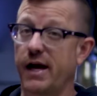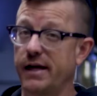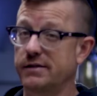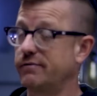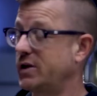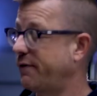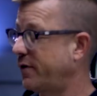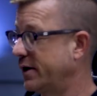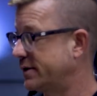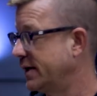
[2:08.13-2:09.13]
kinds of
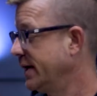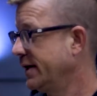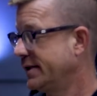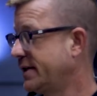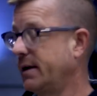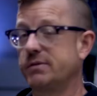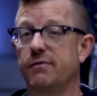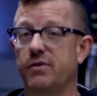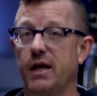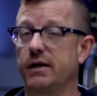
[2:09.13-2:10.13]
different types
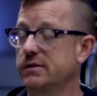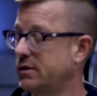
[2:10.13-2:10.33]
of things.